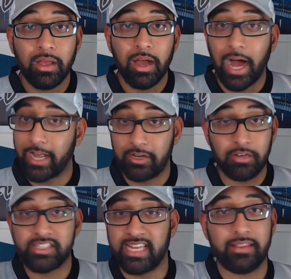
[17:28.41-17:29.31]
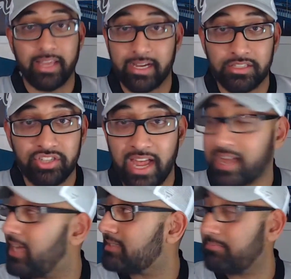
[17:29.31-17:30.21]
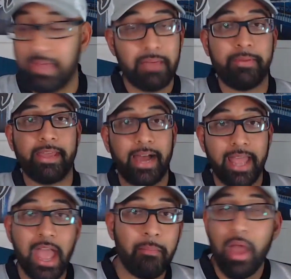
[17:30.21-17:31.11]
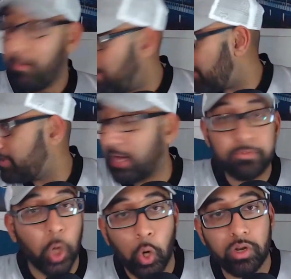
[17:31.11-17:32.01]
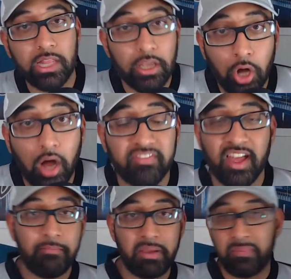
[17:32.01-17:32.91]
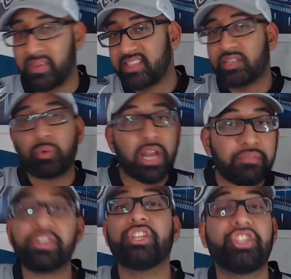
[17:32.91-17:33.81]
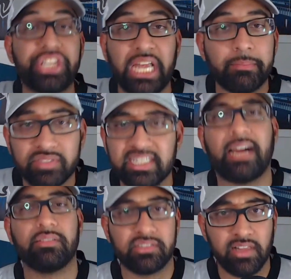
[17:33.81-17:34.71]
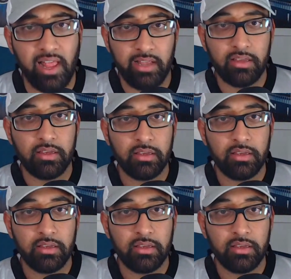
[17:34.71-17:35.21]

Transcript: I could sound like a jackass. Maybe I am. Maybe I'm totally off. Maybe this is what every GM sounds like.